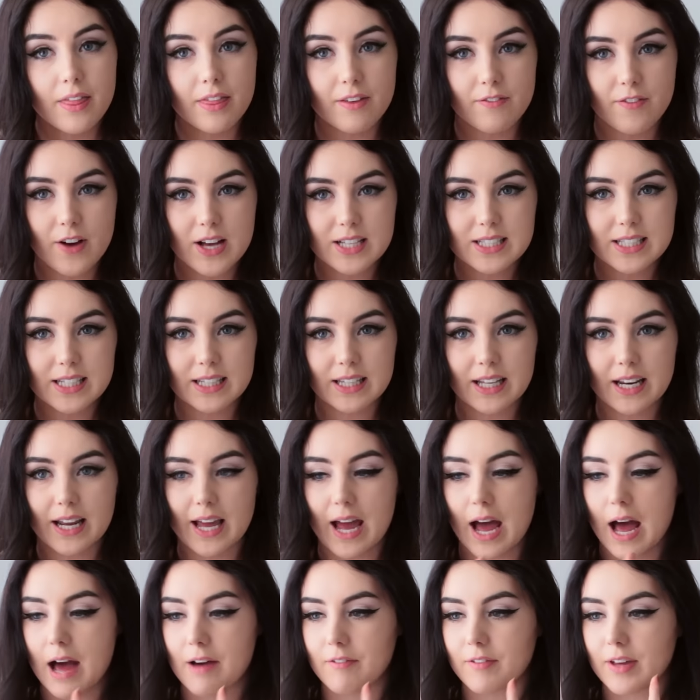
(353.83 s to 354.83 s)
The first thing that I
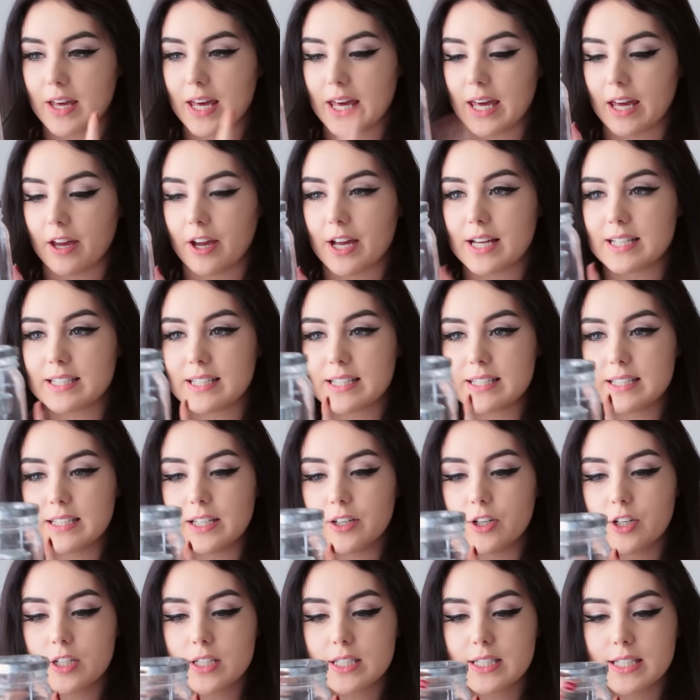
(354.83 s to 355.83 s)
have here is this
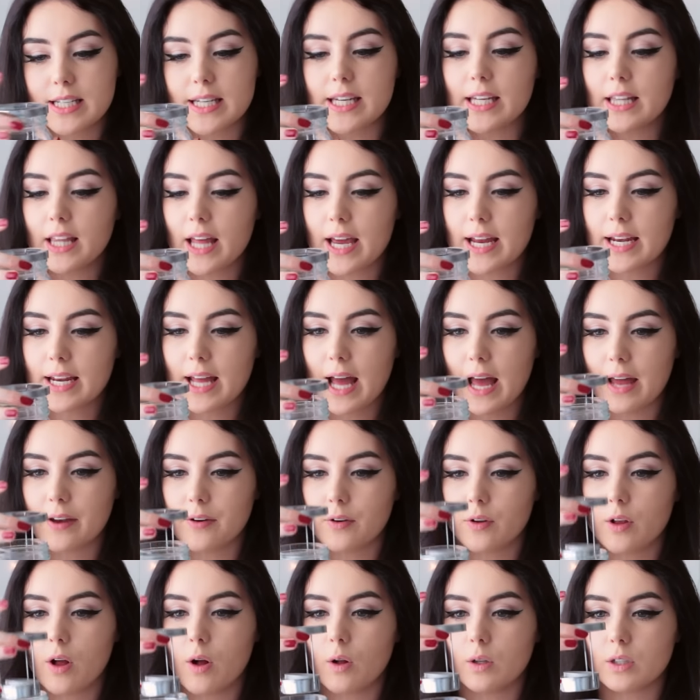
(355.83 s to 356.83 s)
little tea light
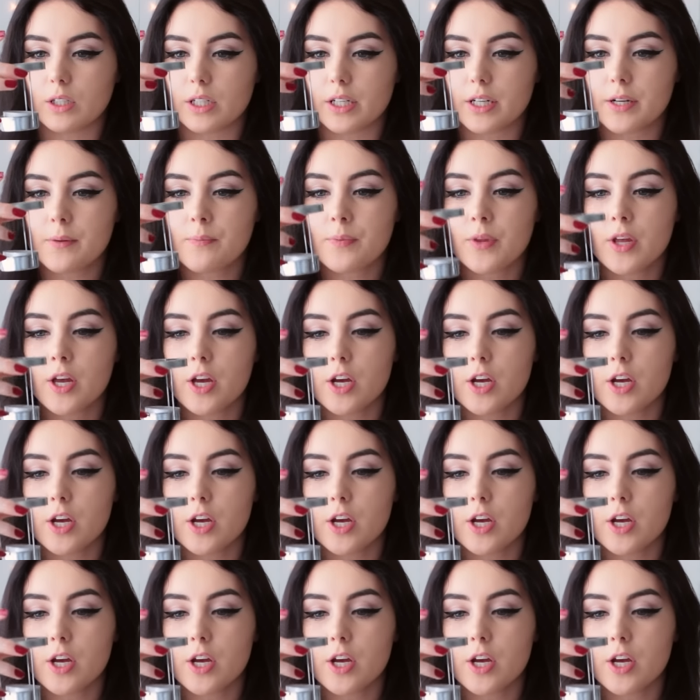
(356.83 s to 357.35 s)
candle holder.